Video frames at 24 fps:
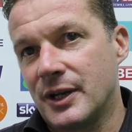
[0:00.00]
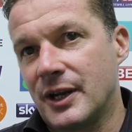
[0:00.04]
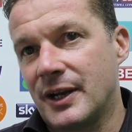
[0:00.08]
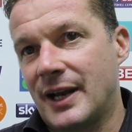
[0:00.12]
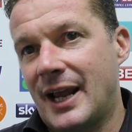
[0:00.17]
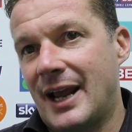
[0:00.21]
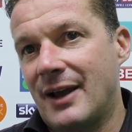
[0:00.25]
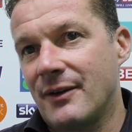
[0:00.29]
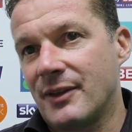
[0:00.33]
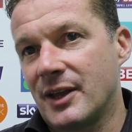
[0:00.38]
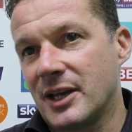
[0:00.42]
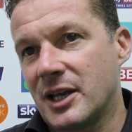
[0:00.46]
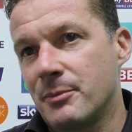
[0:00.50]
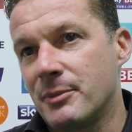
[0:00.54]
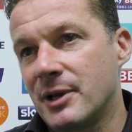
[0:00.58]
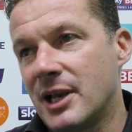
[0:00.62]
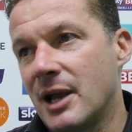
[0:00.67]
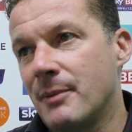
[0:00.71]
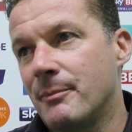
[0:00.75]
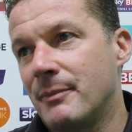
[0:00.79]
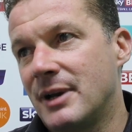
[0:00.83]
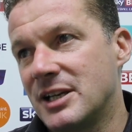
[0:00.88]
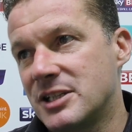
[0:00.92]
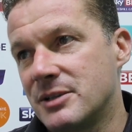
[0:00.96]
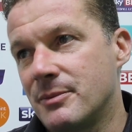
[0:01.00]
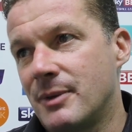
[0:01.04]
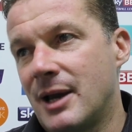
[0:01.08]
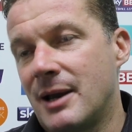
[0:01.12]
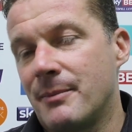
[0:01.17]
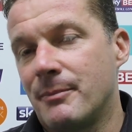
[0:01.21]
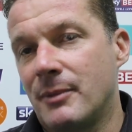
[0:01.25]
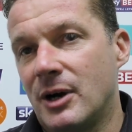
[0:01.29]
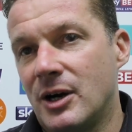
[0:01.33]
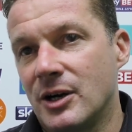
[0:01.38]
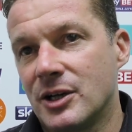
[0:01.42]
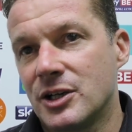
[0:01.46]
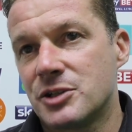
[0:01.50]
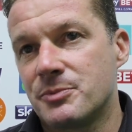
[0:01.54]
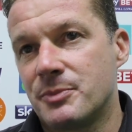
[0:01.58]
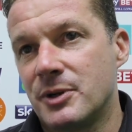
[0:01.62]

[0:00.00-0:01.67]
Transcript: and how they can become meta-band markers,